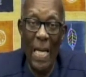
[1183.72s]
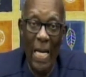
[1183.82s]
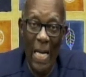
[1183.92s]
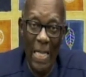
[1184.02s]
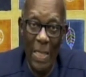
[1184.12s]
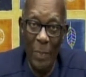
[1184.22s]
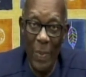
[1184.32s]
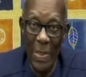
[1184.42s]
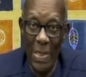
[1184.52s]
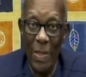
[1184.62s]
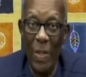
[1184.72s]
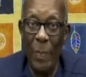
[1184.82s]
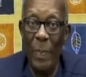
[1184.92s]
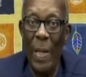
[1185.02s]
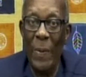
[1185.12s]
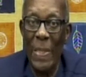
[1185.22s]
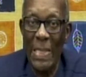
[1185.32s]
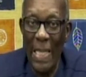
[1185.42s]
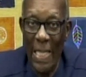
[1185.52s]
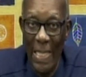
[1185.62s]
and the person got married a
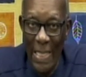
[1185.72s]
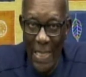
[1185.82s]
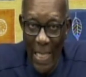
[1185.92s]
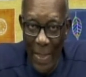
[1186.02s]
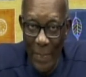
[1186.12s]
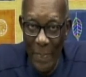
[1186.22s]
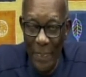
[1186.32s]
second time,